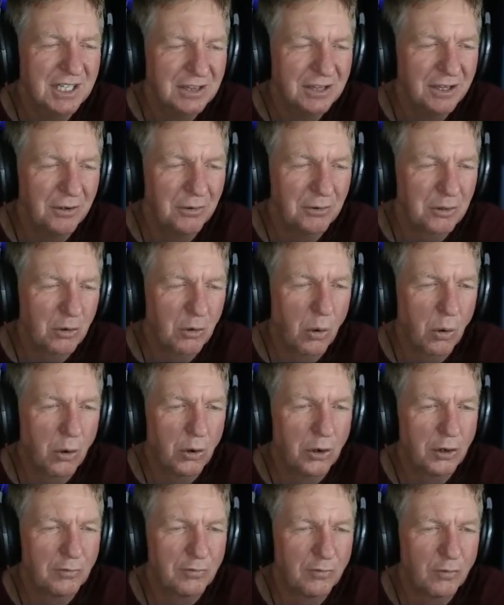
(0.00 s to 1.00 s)
little
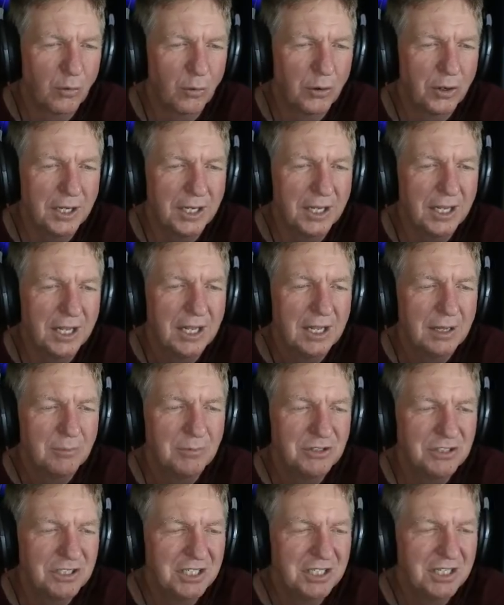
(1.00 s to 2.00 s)
core to 40,
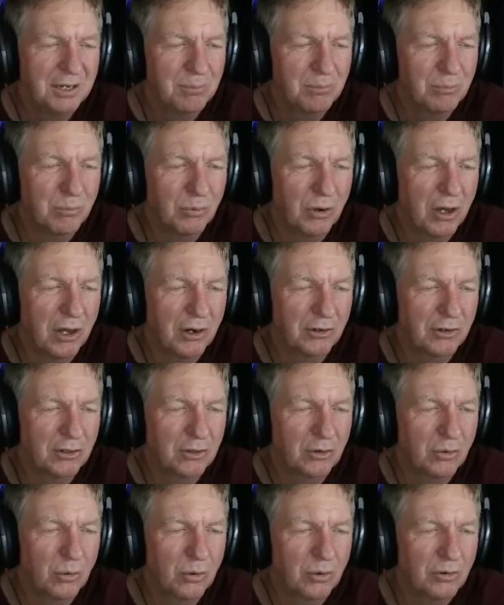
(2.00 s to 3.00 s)
but you need a broader
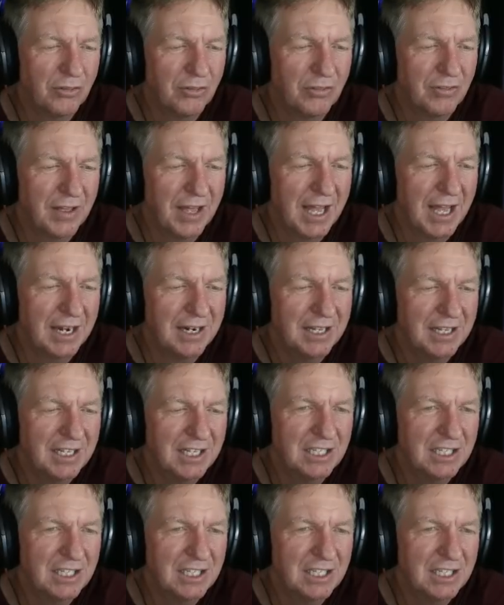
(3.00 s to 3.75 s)
core than that.